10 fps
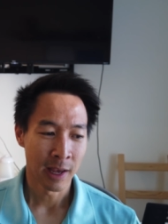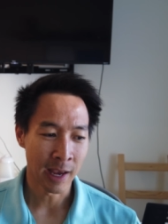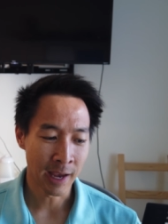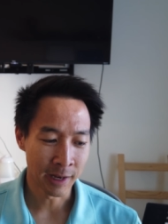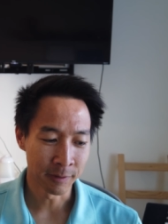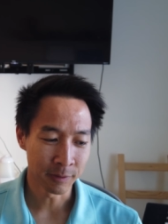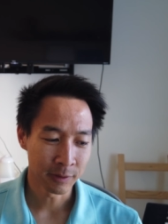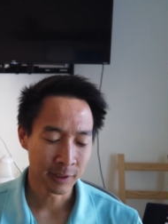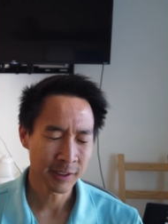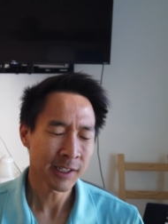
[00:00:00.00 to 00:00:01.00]

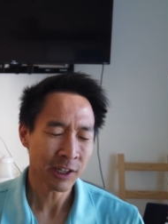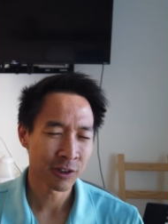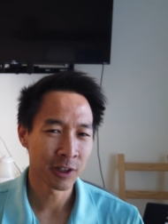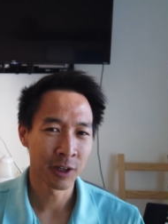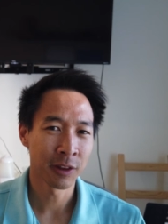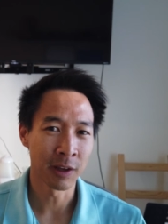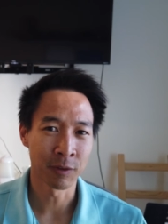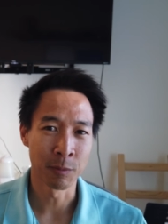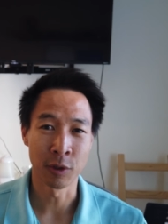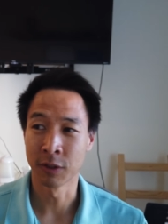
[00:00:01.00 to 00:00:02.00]
And this is actually a good thing
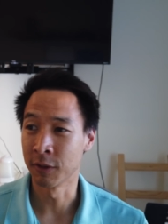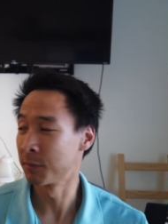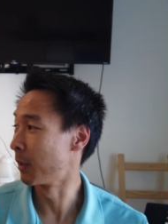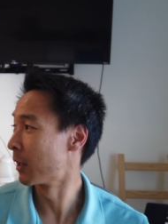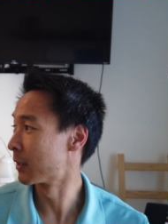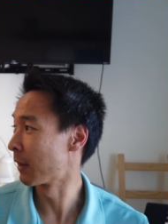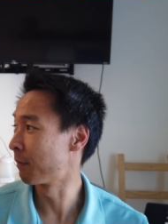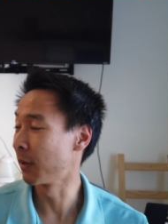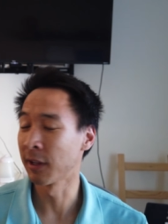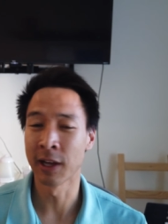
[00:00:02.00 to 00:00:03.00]
for most of us, because I
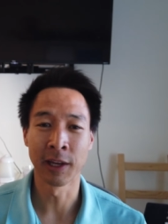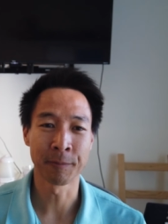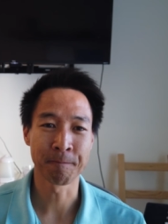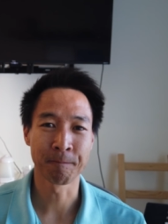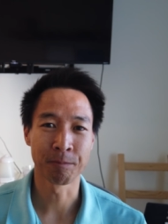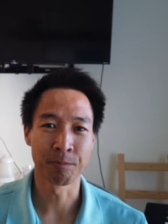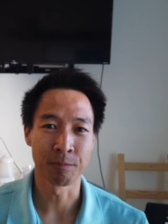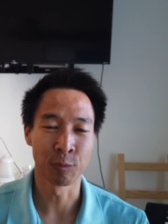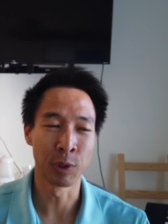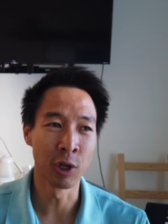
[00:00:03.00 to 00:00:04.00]
feel like
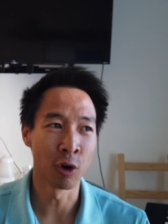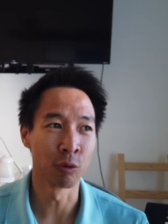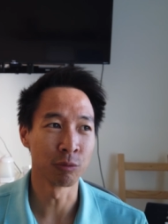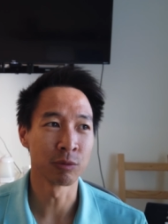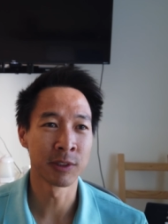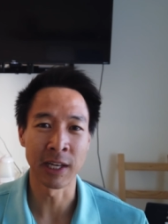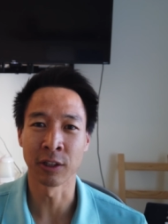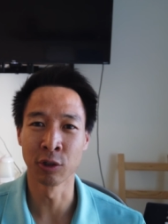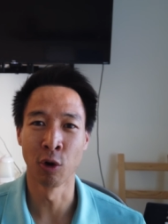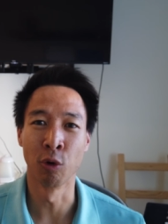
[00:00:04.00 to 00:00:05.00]
we don't
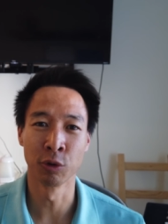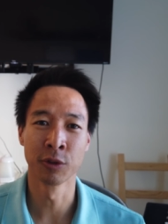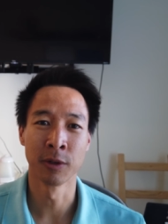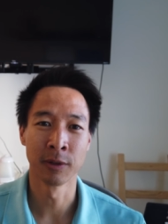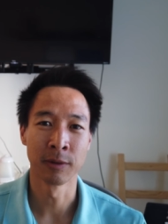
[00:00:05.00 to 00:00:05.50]
set goals